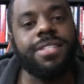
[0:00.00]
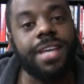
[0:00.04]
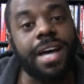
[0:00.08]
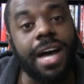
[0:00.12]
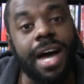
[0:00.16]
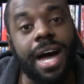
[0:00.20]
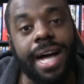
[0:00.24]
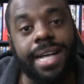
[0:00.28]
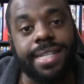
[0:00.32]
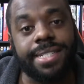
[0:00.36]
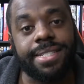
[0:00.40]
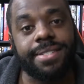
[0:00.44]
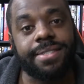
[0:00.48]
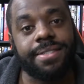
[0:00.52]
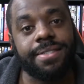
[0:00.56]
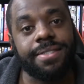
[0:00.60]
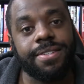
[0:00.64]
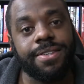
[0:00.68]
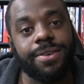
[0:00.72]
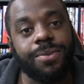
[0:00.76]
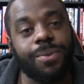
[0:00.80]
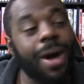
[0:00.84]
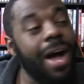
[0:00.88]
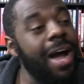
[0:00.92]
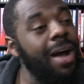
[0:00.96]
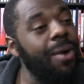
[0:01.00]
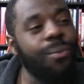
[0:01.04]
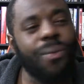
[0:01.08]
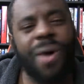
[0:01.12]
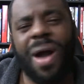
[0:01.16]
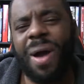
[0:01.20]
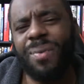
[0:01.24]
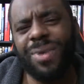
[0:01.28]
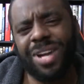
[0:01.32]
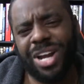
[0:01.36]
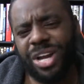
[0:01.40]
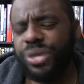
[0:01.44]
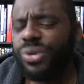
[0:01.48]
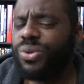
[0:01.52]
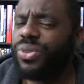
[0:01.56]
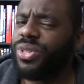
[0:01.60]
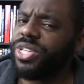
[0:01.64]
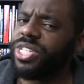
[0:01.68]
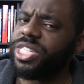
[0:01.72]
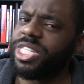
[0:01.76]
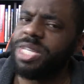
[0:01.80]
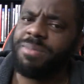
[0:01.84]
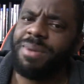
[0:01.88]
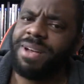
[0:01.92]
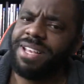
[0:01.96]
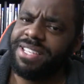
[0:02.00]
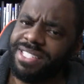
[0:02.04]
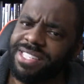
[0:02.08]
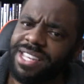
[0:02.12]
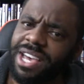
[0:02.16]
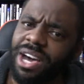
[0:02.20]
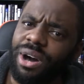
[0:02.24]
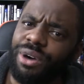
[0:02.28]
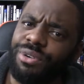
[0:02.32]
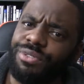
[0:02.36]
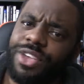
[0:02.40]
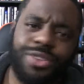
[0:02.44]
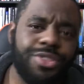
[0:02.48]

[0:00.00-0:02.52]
to us? Why, why would I do this to myself?